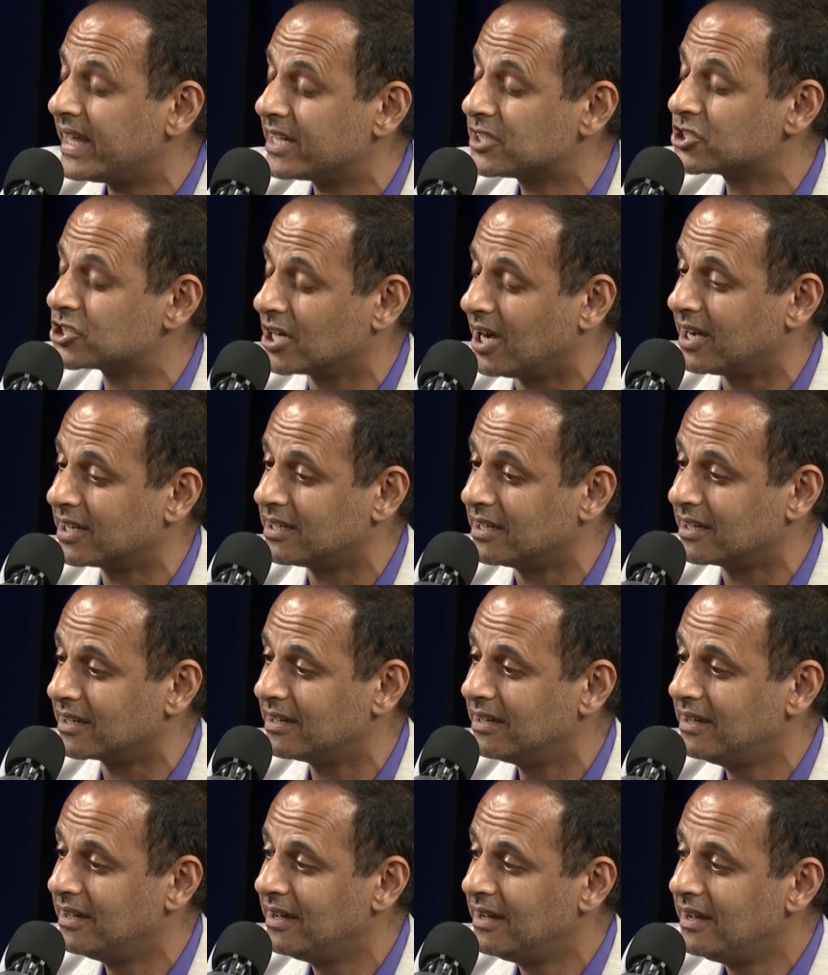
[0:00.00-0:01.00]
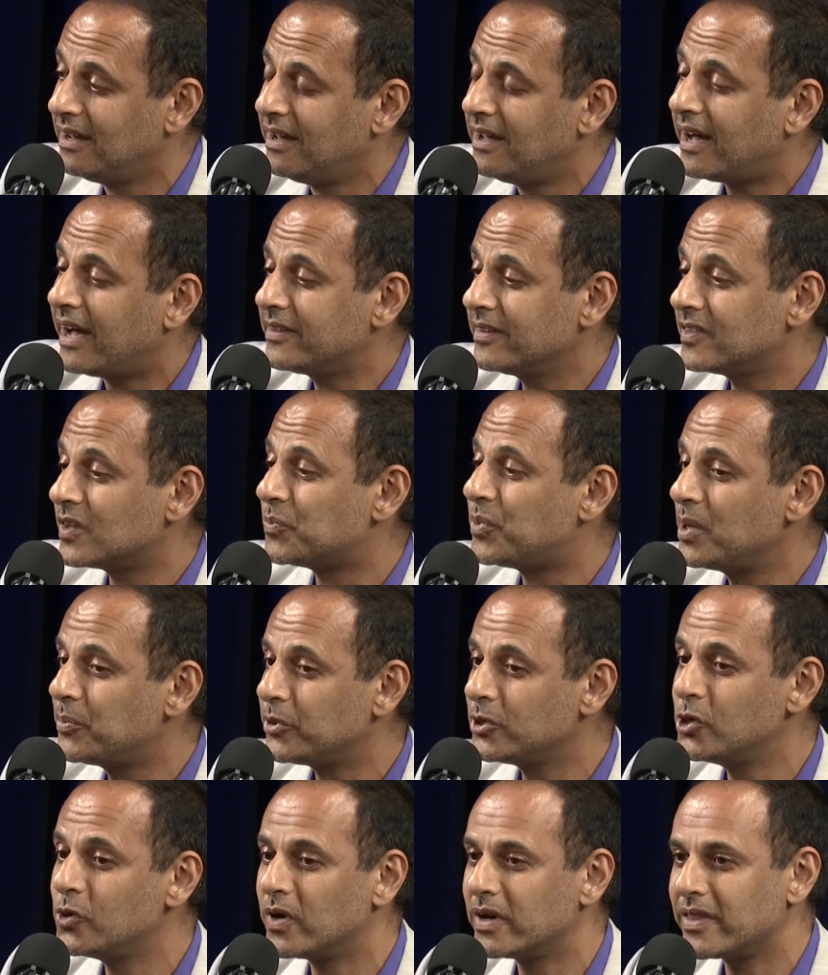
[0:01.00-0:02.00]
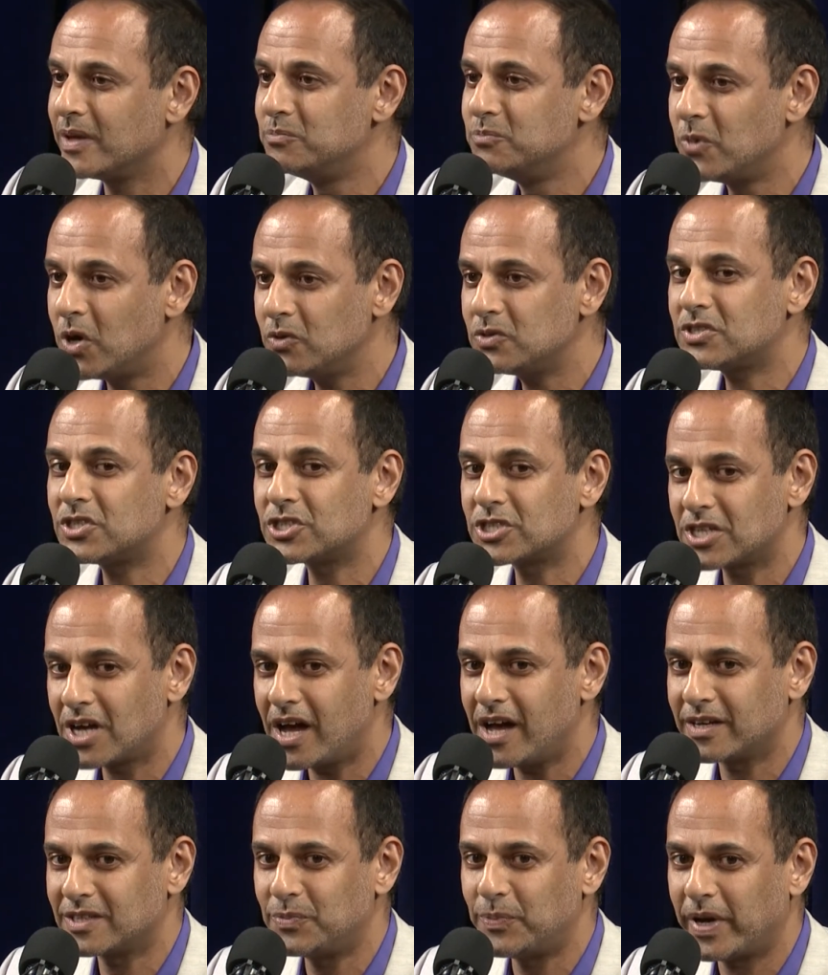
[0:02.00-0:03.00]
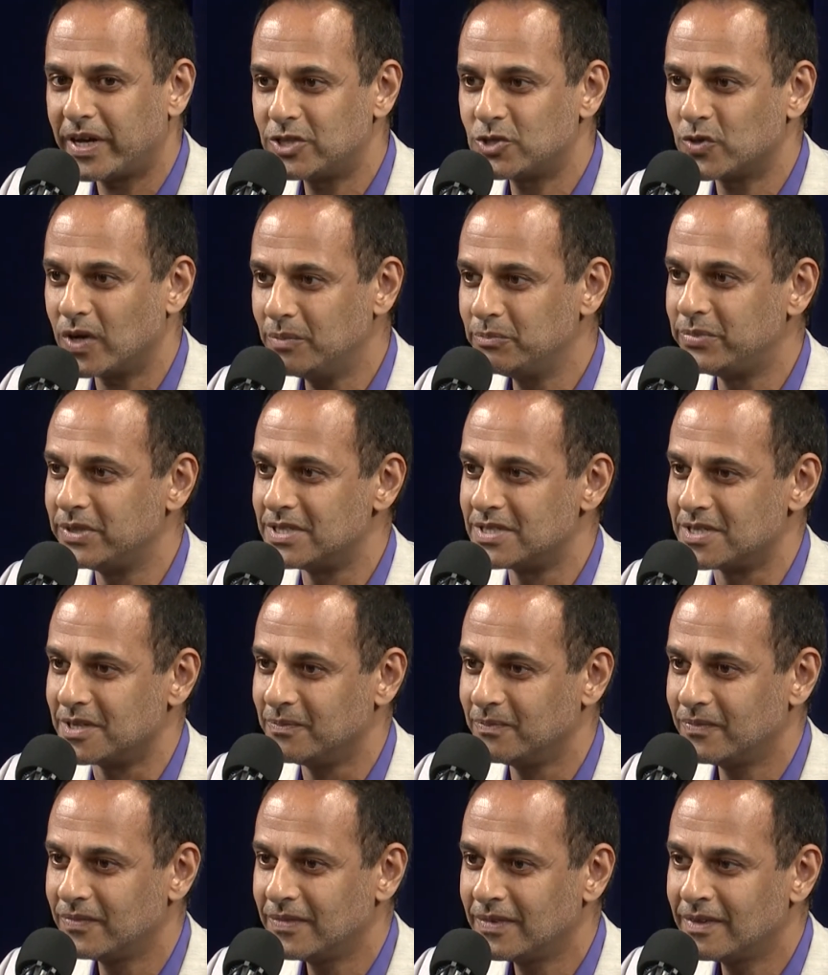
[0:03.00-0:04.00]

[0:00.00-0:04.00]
that shocking. I think the people who are the most shocked by Trumpism